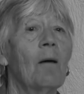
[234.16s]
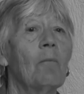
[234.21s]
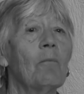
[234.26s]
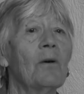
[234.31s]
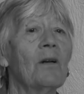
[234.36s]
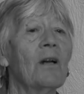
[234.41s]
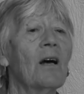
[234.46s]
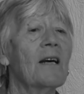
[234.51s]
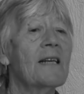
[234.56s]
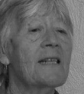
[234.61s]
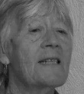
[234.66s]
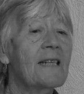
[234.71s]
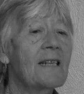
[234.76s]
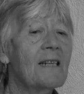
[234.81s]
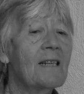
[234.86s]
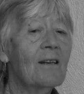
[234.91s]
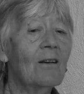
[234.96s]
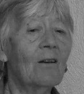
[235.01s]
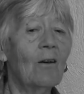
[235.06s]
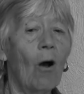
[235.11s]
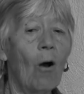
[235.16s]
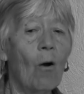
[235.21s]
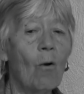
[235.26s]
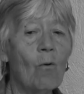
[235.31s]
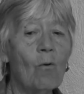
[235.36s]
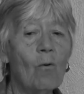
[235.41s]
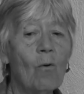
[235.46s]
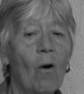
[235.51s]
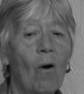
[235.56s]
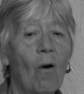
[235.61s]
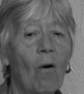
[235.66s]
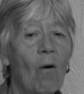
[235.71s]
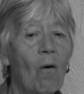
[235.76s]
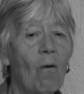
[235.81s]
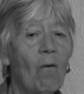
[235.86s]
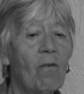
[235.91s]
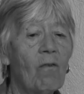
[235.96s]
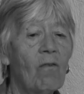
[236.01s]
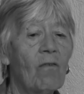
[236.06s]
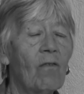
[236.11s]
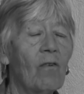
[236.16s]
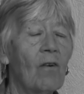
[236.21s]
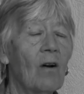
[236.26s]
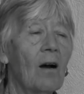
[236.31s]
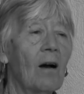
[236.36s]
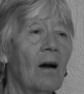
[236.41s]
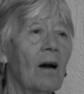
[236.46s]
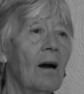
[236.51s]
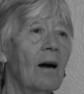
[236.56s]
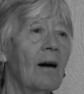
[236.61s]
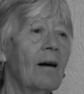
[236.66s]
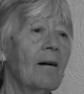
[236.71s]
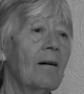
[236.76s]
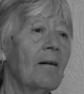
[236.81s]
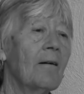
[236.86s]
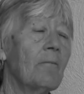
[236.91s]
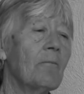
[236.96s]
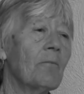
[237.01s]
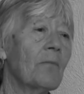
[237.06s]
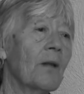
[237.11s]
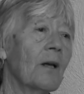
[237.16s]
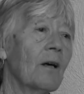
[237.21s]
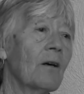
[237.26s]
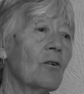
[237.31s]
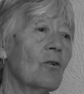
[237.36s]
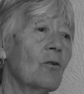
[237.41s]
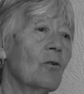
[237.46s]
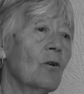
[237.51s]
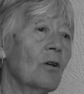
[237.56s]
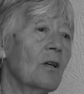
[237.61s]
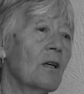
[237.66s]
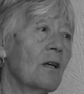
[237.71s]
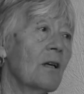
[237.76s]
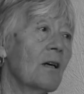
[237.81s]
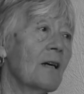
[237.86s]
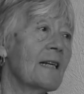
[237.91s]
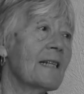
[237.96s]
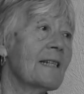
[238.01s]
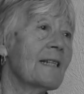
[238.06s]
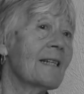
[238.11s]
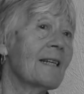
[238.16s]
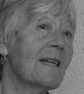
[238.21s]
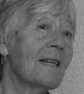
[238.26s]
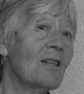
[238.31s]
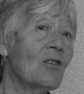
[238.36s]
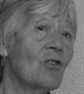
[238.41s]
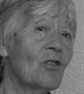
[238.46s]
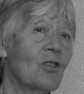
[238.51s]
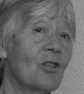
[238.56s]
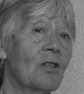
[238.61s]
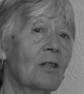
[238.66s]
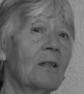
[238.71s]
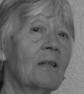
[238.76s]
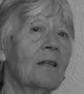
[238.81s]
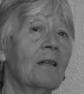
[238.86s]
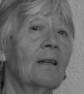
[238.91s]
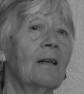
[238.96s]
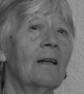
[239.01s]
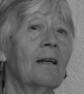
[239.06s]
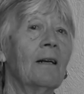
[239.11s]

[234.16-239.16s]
but I did know of an organisation